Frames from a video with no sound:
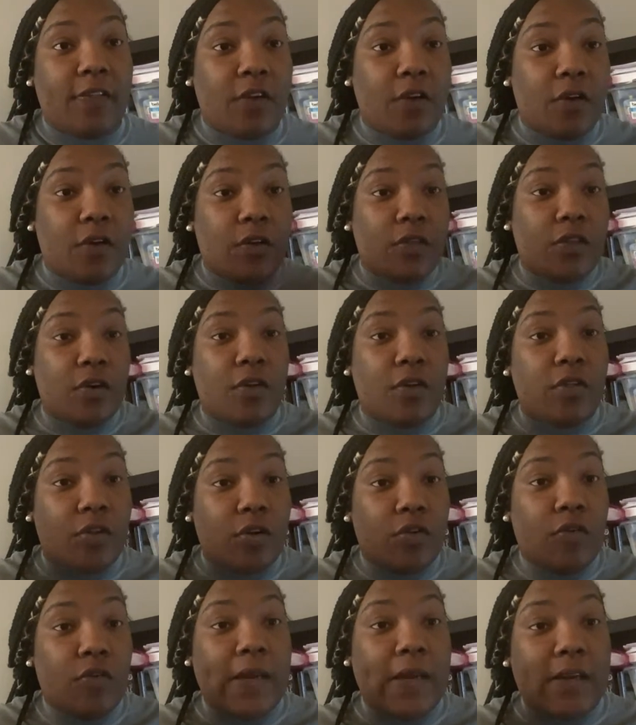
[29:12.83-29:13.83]
They're the
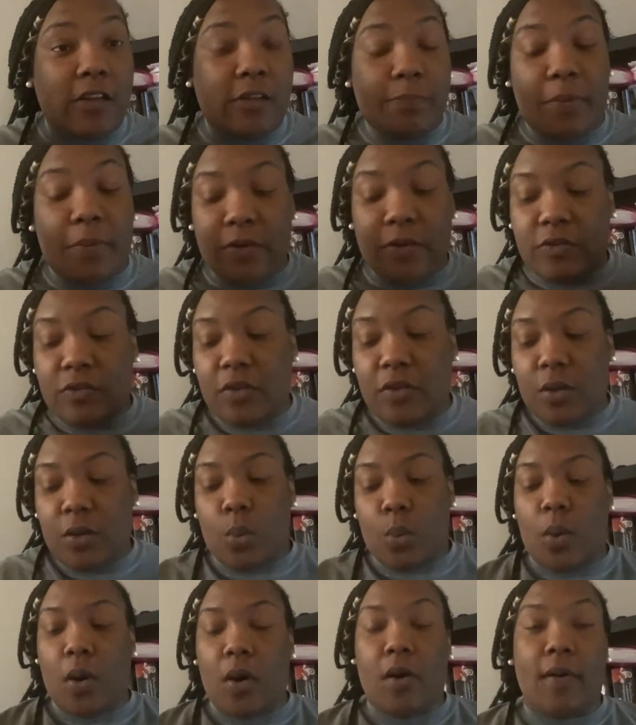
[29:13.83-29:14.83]
greatest person in the
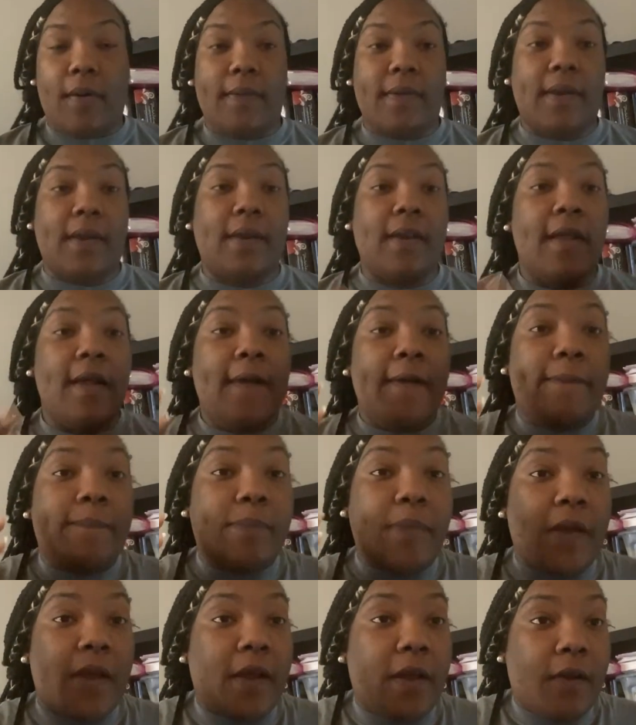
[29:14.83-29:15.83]
world, and
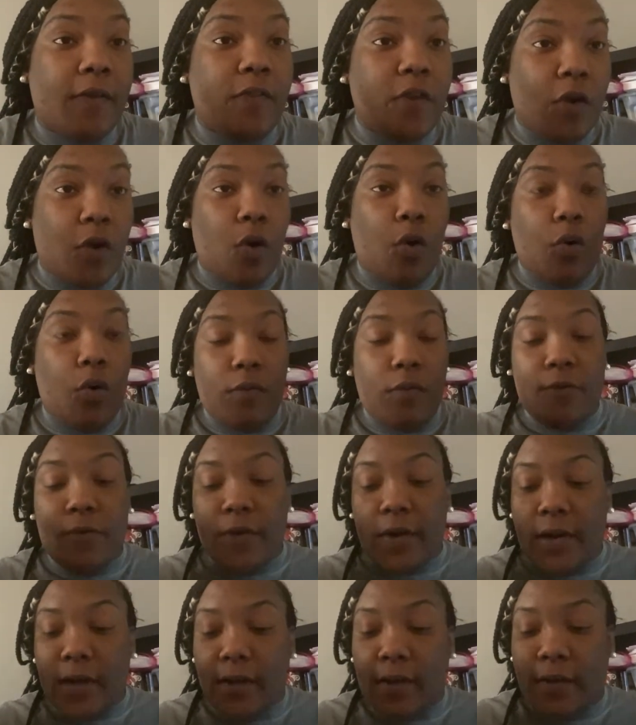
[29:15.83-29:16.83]
they're
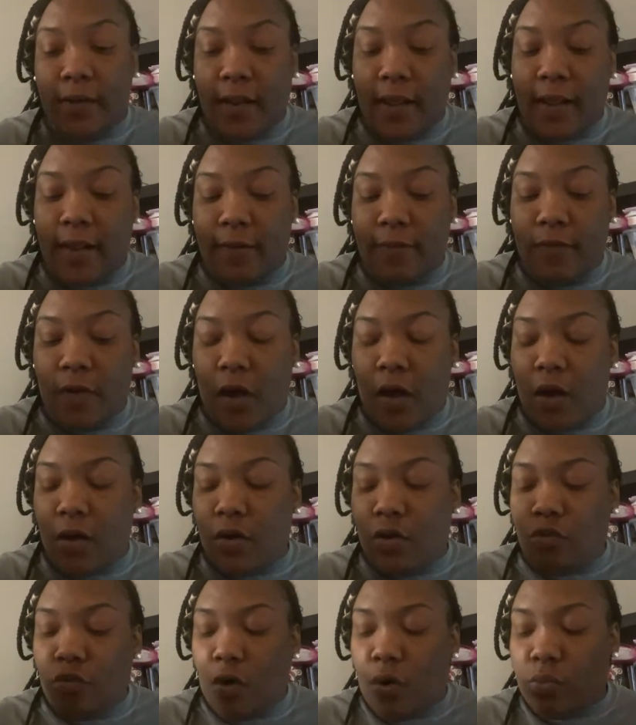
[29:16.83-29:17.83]
over it, and they've
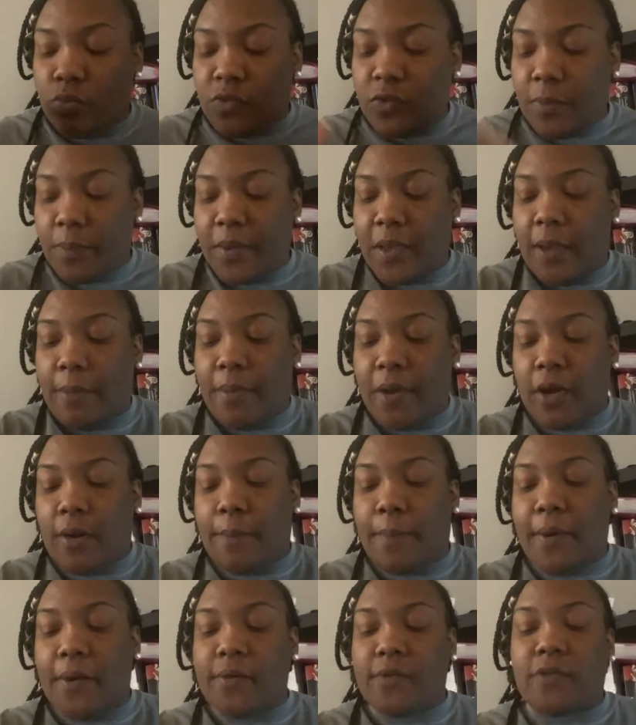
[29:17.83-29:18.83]
grown to be a better
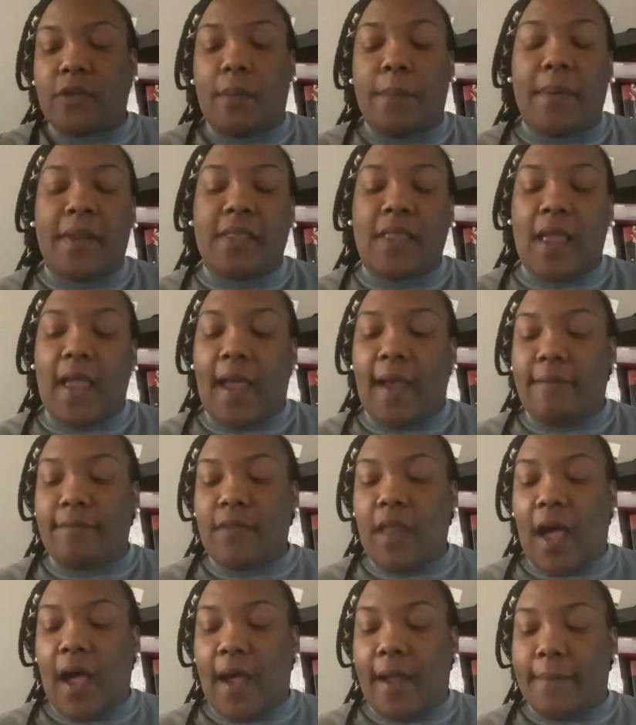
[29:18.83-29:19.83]
person, but they have
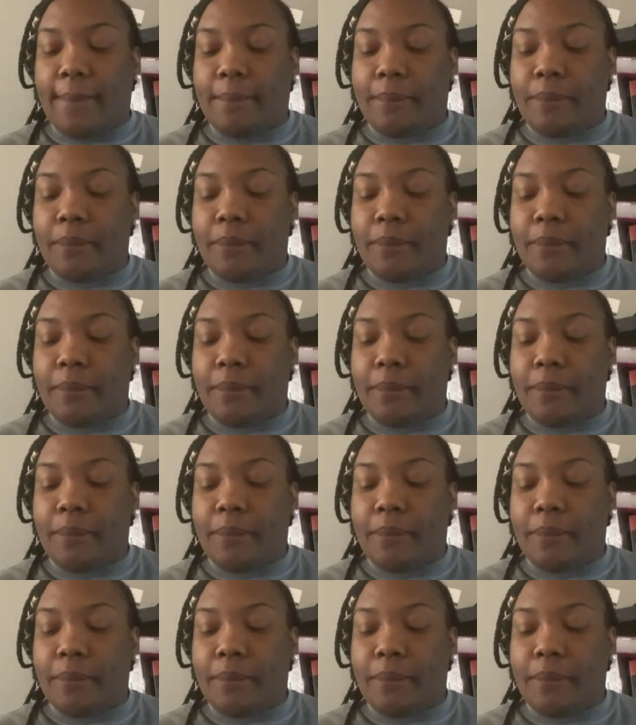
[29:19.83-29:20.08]
not.